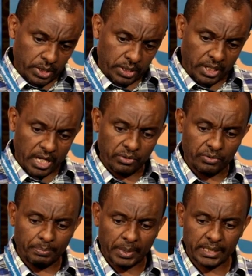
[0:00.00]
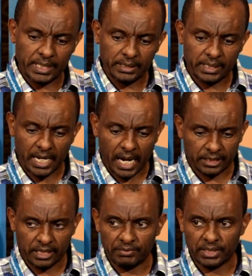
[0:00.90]
state of present day
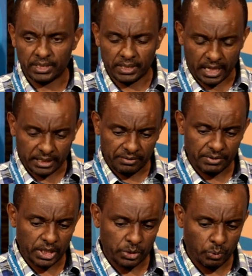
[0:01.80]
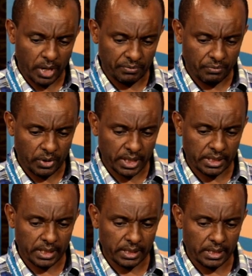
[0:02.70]
activities, the activities we are
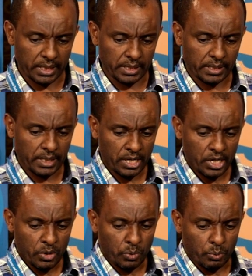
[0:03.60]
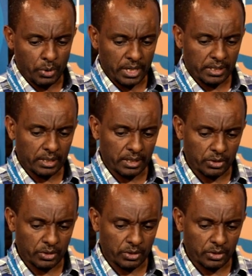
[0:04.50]
focusing is we use